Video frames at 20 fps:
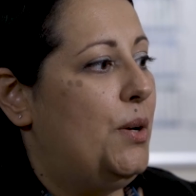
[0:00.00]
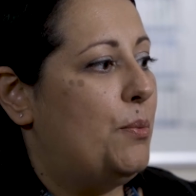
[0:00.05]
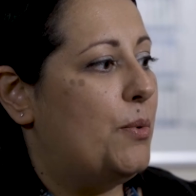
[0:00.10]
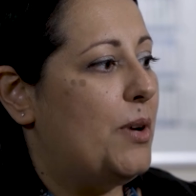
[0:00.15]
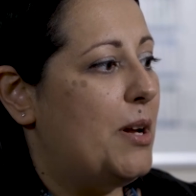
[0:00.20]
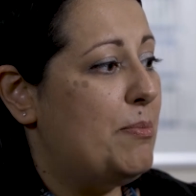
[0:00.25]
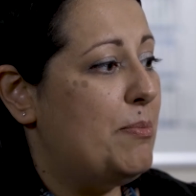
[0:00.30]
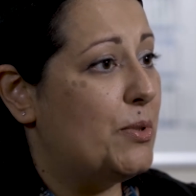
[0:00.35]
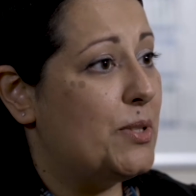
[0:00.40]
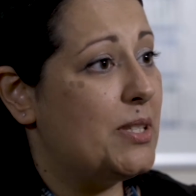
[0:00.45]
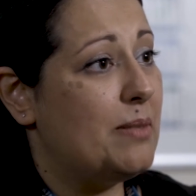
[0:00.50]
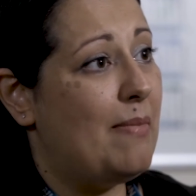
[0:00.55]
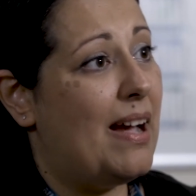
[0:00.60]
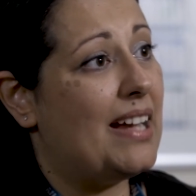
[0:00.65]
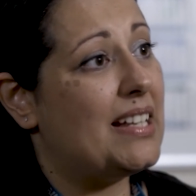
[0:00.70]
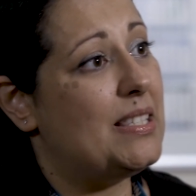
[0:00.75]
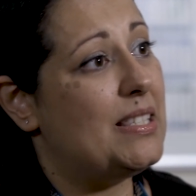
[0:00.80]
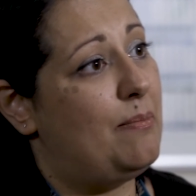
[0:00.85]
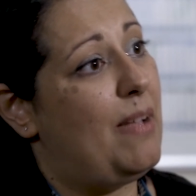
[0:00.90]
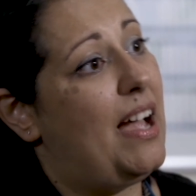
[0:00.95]
We're able to
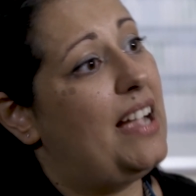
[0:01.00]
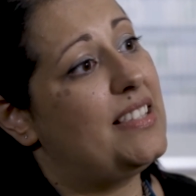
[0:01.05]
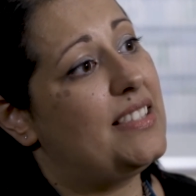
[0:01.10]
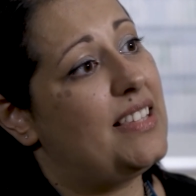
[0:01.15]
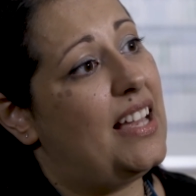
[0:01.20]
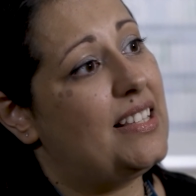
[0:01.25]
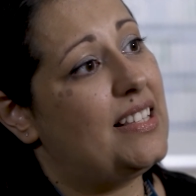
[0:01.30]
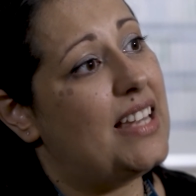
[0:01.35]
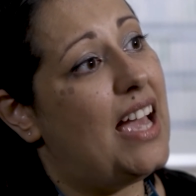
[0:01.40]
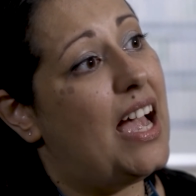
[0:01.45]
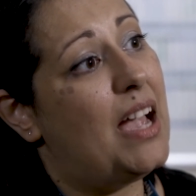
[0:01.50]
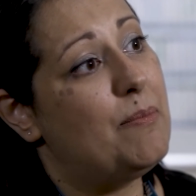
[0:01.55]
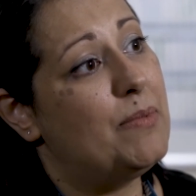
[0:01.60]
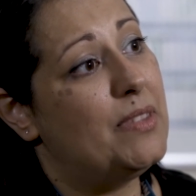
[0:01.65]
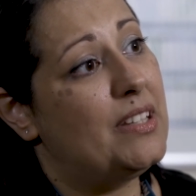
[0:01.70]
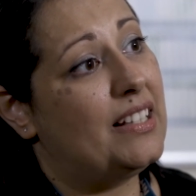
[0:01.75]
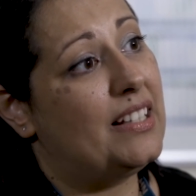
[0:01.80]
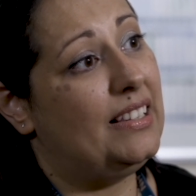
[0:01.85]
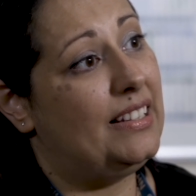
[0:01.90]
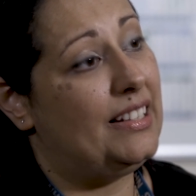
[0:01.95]
maximise that time
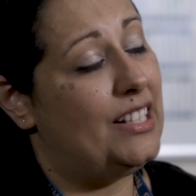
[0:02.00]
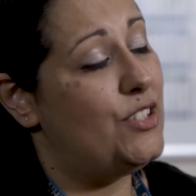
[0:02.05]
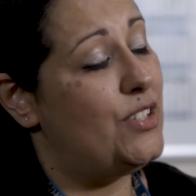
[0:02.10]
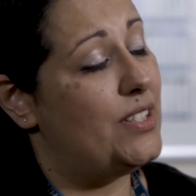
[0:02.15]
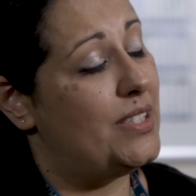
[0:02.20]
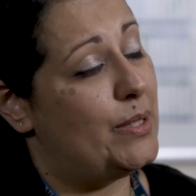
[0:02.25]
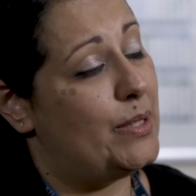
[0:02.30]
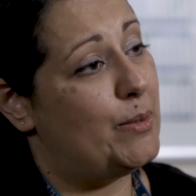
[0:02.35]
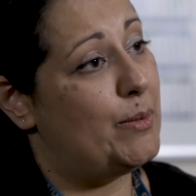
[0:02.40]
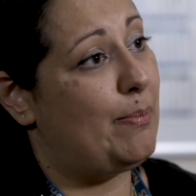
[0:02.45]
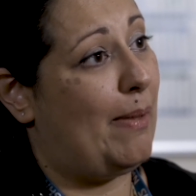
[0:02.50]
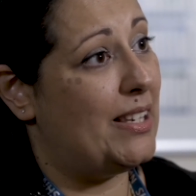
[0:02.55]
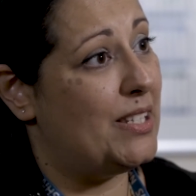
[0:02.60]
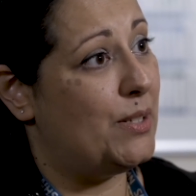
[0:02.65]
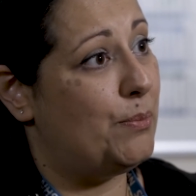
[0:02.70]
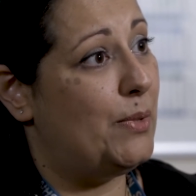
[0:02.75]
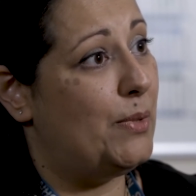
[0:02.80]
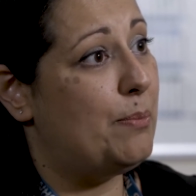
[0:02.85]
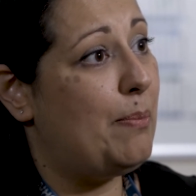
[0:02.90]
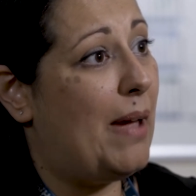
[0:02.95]
that clinicians are
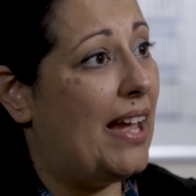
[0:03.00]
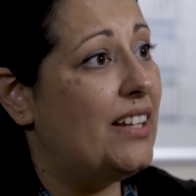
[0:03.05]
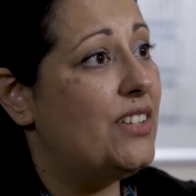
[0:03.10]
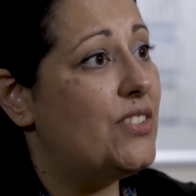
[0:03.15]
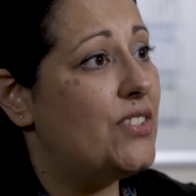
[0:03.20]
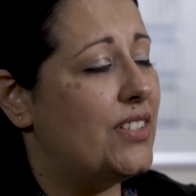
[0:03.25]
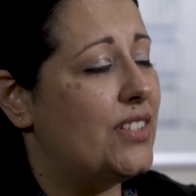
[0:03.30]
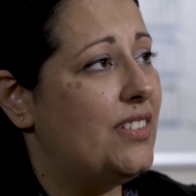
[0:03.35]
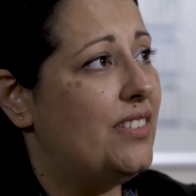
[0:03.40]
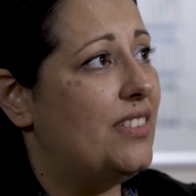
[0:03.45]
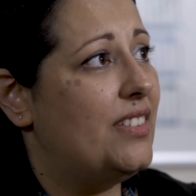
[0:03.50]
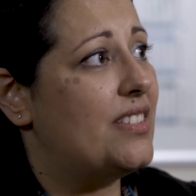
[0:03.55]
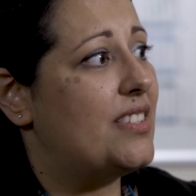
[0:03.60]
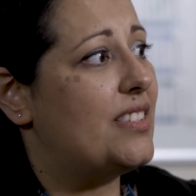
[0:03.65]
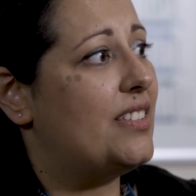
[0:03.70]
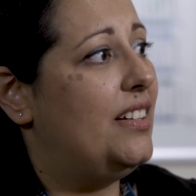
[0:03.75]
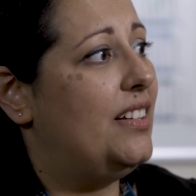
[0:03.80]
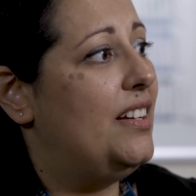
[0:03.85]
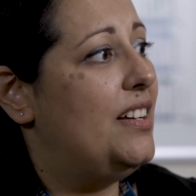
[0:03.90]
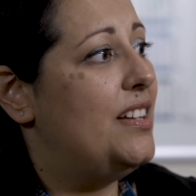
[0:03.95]
spending with
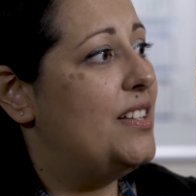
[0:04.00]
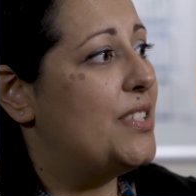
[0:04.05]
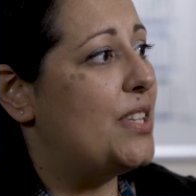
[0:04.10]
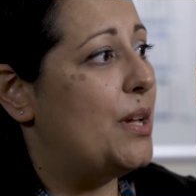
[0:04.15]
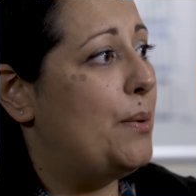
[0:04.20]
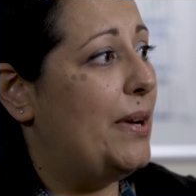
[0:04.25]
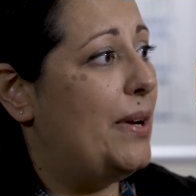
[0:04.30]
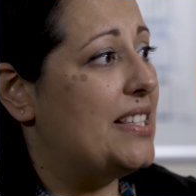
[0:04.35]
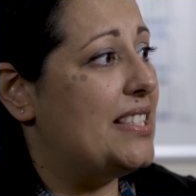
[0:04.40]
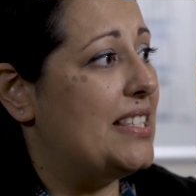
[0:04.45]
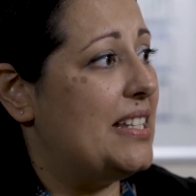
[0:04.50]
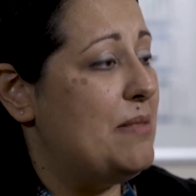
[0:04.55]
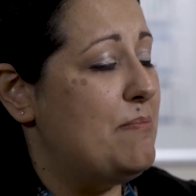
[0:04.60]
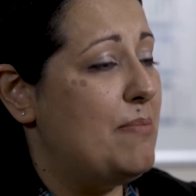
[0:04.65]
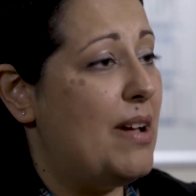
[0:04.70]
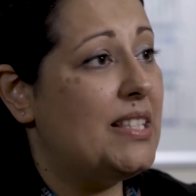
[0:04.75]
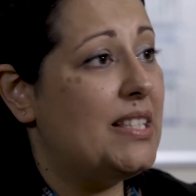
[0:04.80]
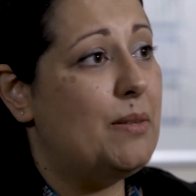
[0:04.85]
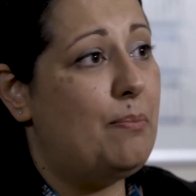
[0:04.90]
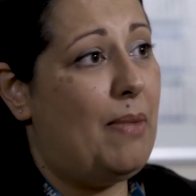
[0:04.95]
patients, so we're seeing
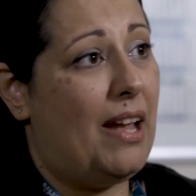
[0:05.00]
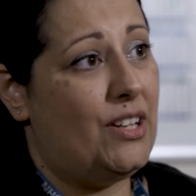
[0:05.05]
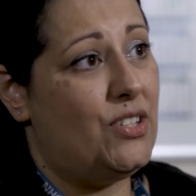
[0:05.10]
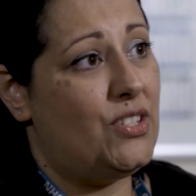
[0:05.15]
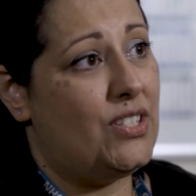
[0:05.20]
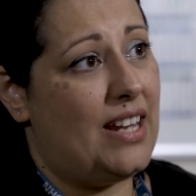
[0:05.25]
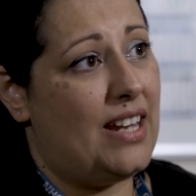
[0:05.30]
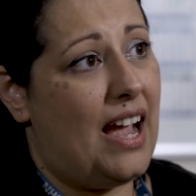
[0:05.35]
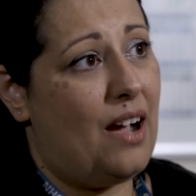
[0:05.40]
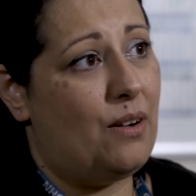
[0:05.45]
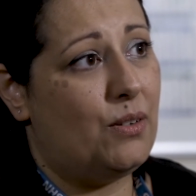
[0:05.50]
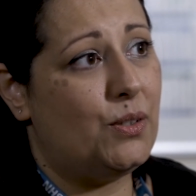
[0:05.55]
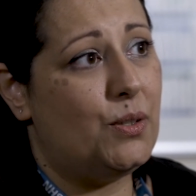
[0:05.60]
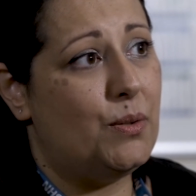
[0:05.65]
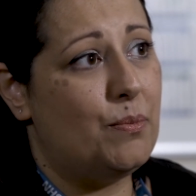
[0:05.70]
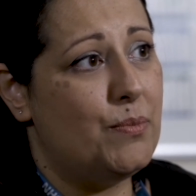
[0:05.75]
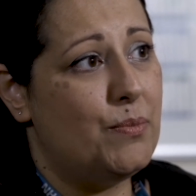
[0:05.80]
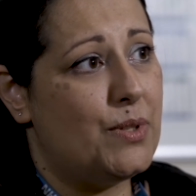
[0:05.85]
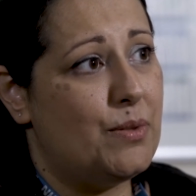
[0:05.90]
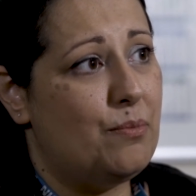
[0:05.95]
better patient
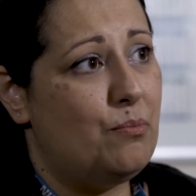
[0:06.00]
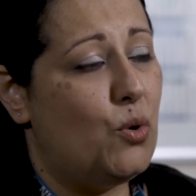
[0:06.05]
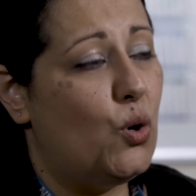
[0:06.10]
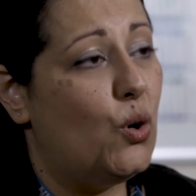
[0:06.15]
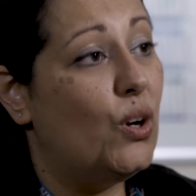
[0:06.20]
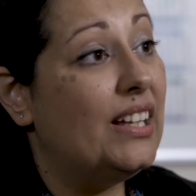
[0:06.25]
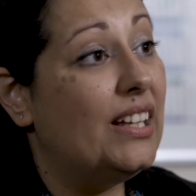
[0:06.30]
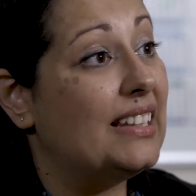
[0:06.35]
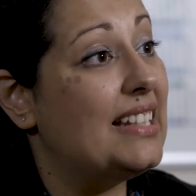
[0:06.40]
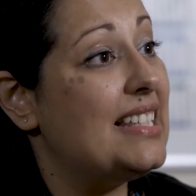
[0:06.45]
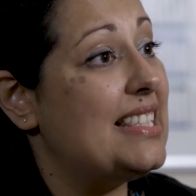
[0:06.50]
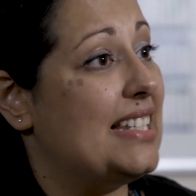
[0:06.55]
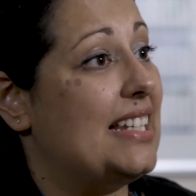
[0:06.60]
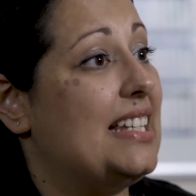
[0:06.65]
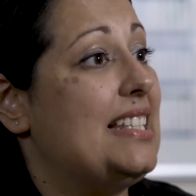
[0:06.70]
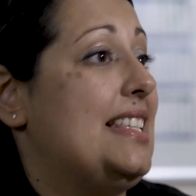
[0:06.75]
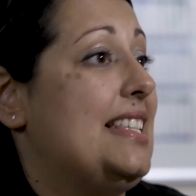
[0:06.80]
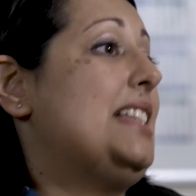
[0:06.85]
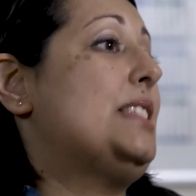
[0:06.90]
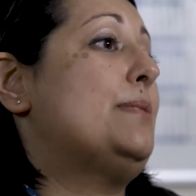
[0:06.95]
outcomes and more
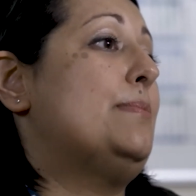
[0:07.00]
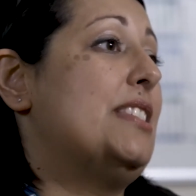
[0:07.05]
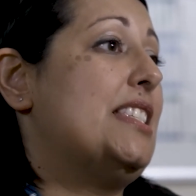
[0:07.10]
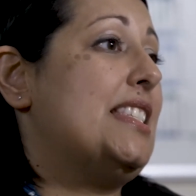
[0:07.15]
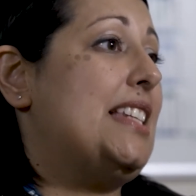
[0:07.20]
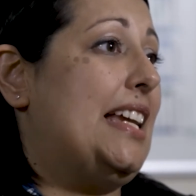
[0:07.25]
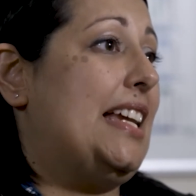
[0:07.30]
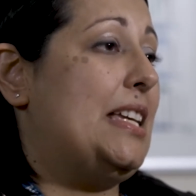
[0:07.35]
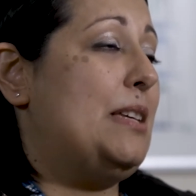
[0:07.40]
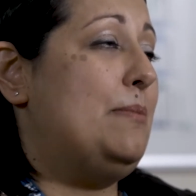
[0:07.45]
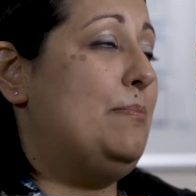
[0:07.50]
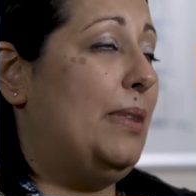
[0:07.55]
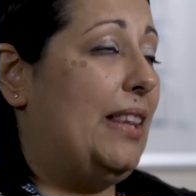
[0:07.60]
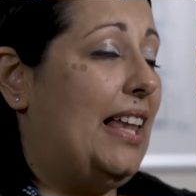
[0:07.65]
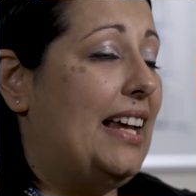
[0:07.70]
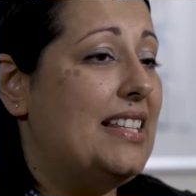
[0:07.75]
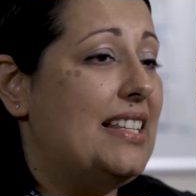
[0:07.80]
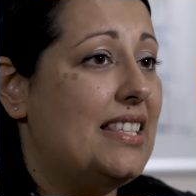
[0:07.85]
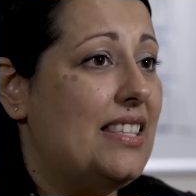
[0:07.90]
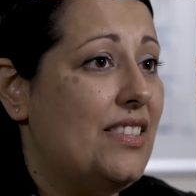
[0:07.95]
holistic assessments taking
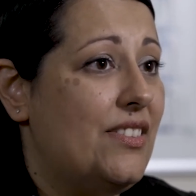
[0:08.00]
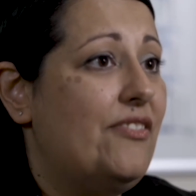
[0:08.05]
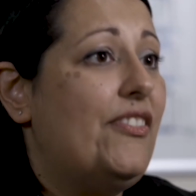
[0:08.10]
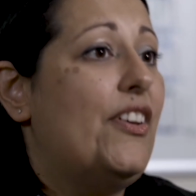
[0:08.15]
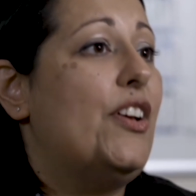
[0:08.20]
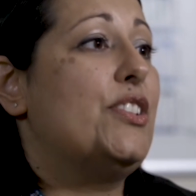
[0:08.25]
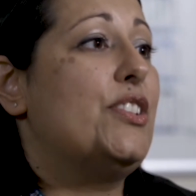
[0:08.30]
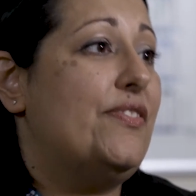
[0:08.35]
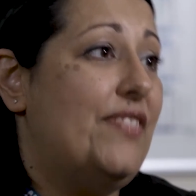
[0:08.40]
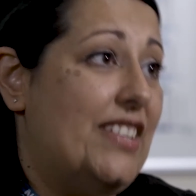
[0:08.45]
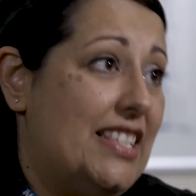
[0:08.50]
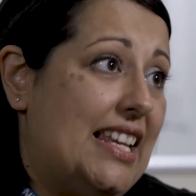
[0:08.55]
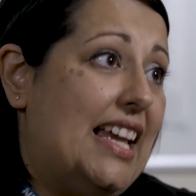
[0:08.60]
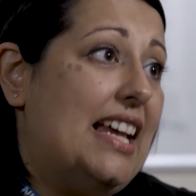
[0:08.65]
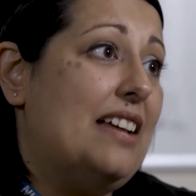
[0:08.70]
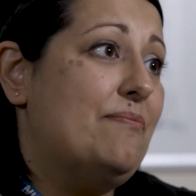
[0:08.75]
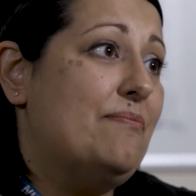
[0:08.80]
place in the first visit.